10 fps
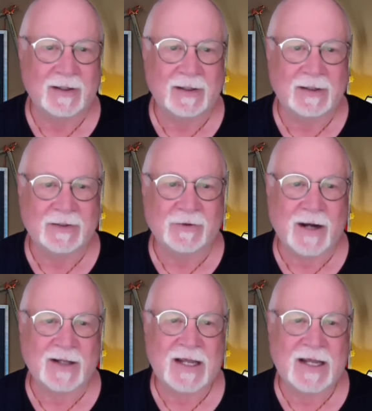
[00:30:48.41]
You
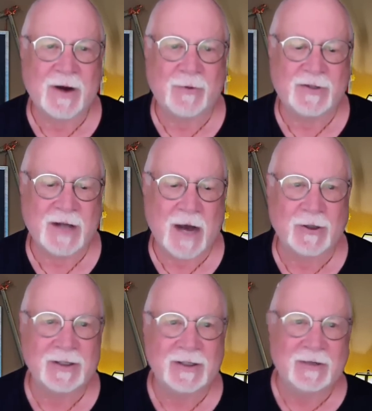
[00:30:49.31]
try to keep up with
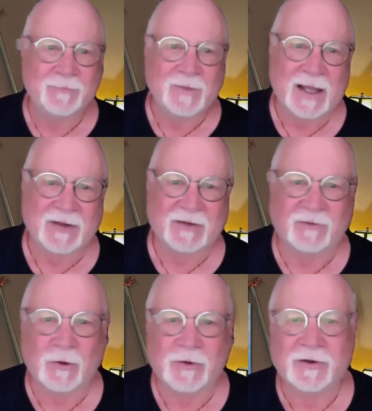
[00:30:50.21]
Dawa as he
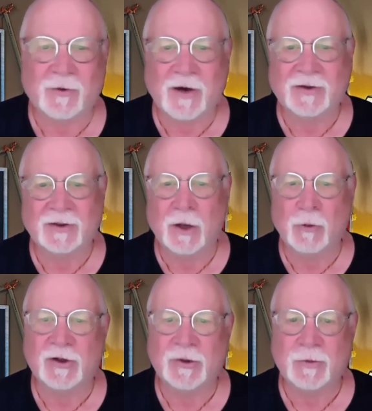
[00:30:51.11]
floats across the
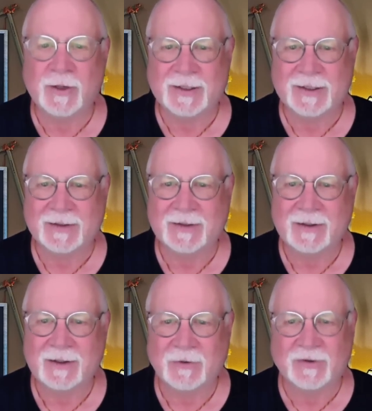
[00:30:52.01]
lower Coombe again.
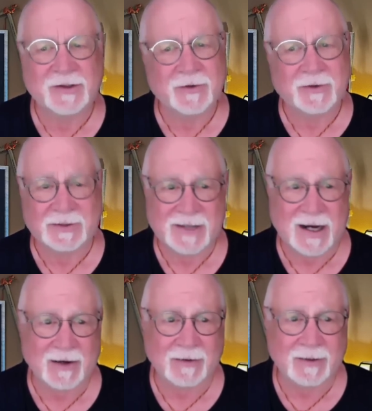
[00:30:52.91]
You're seriously
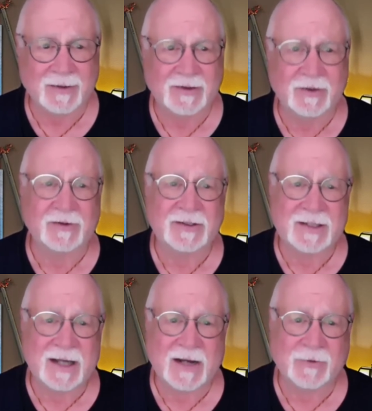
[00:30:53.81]
tired, seriously
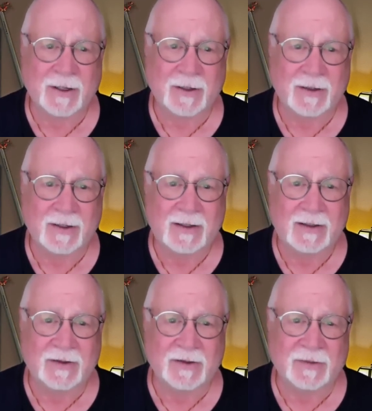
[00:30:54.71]
dehydrated,
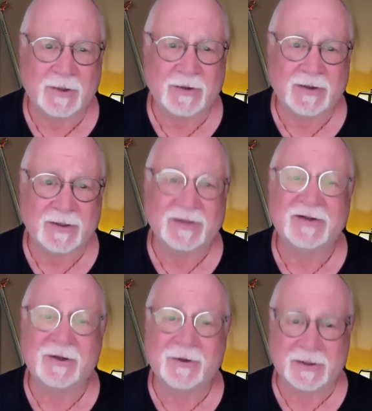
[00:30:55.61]
and experiencing a
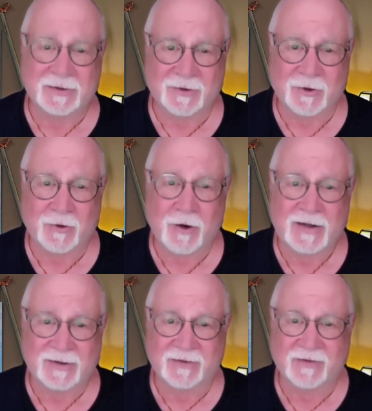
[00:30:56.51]
serious
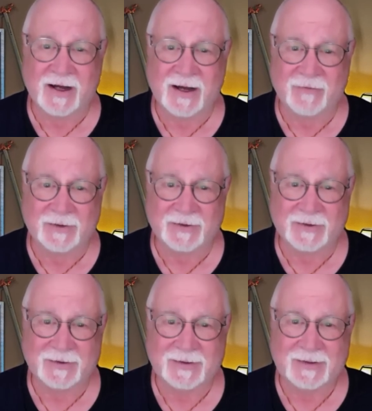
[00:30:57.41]
crisis of
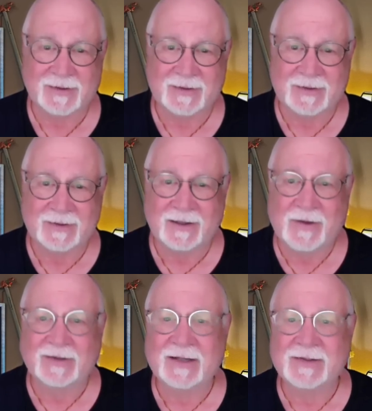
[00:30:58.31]
confidence.
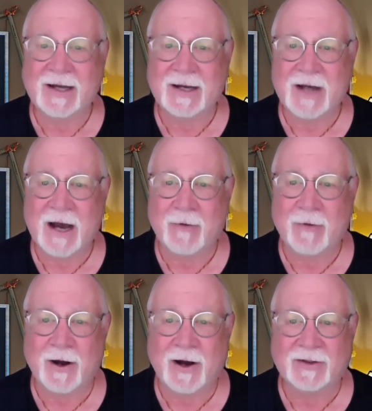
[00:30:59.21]
About that time,
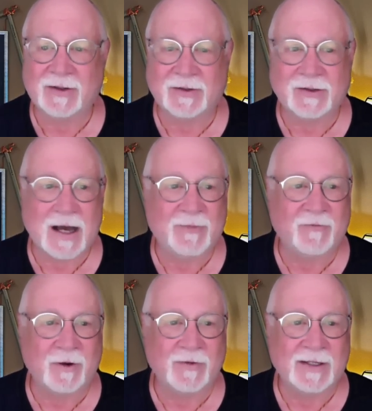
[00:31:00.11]
Dawa pauses at the top
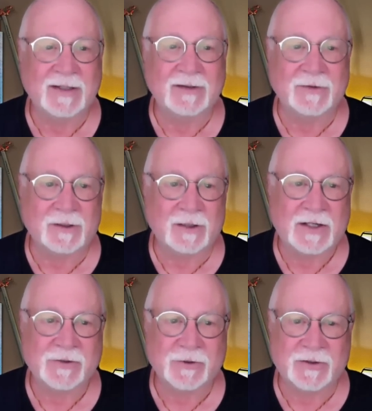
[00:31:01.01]
of one of the endless
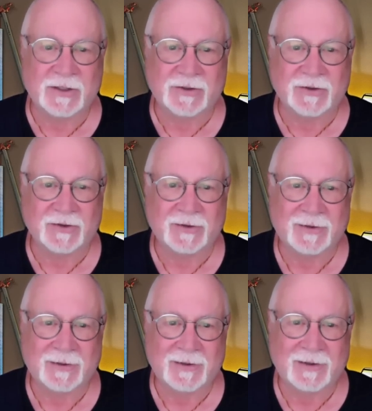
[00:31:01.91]
glacier ditches.
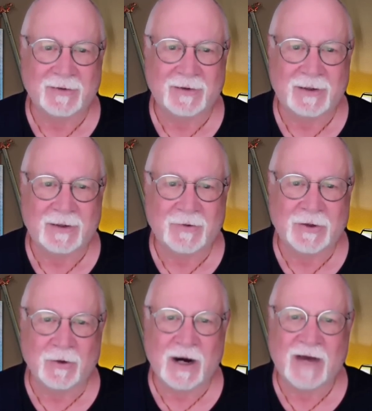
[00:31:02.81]
When
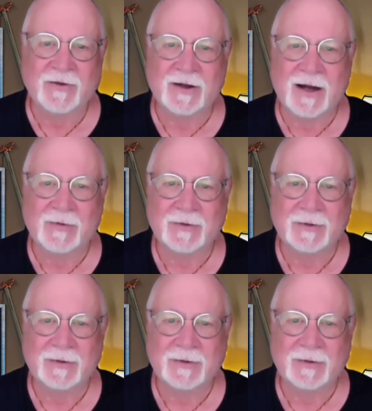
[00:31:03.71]
you arrive at the top,